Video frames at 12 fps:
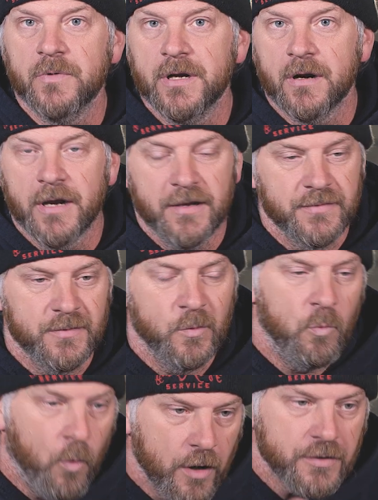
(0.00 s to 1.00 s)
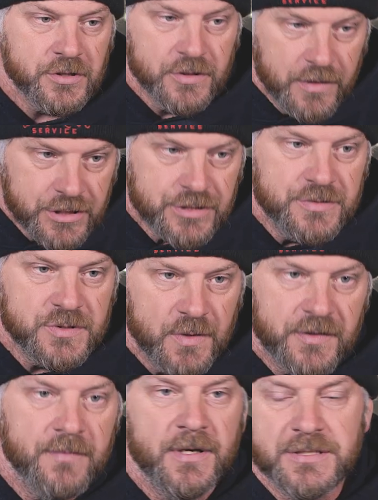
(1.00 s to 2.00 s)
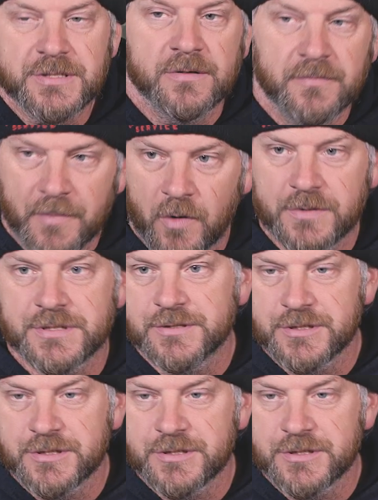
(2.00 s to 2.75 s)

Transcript: We are having one or two issues with them on certain boats,